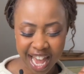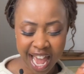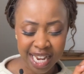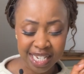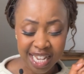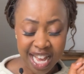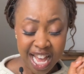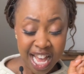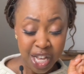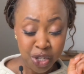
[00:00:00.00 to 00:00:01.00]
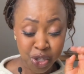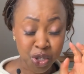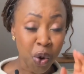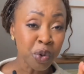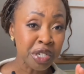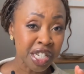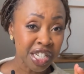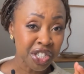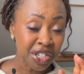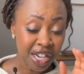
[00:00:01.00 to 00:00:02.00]
and zoned
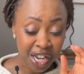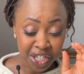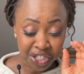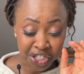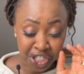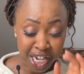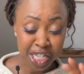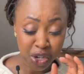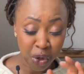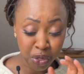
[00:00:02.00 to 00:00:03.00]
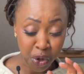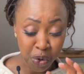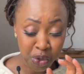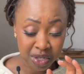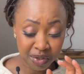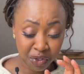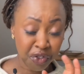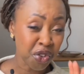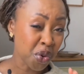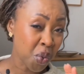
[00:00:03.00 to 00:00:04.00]
in just on those
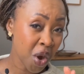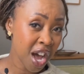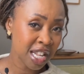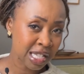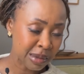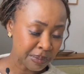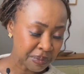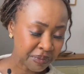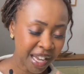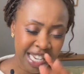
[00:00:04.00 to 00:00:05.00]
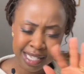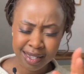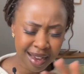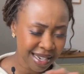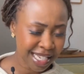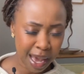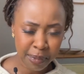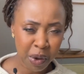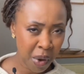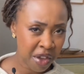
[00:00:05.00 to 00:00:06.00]
few words. And I started
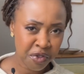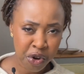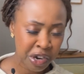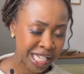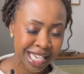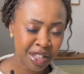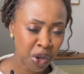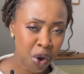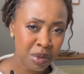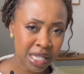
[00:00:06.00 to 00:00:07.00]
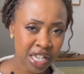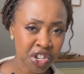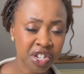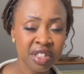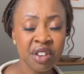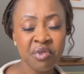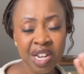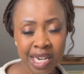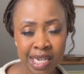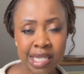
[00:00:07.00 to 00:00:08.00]
tapping away furiously in the comment section, and then
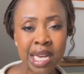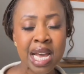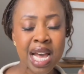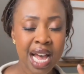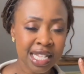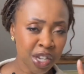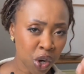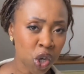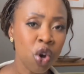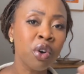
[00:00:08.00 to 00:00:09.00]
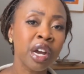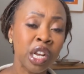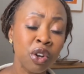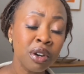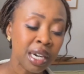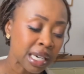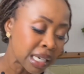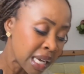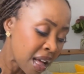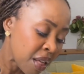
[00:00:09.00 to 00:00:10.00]
realized as it got longer and longer
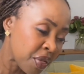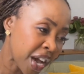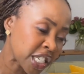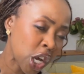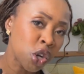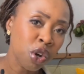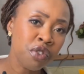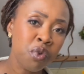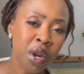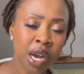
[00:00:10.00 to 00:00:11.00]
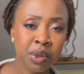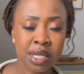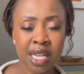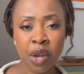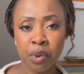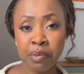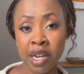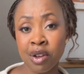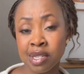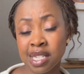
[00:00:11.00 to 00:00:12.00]
that a lot of what I was saying would be
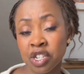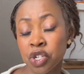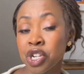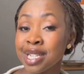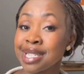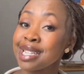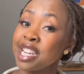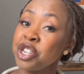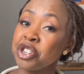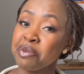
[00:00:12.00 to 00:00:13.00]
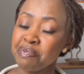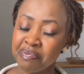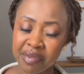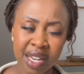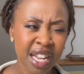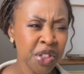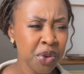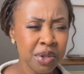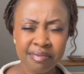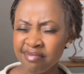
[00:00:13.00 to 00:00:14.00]
lost in translation. And I
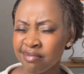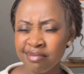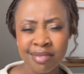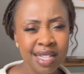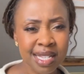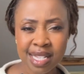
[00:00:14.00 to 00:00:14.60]
thought this is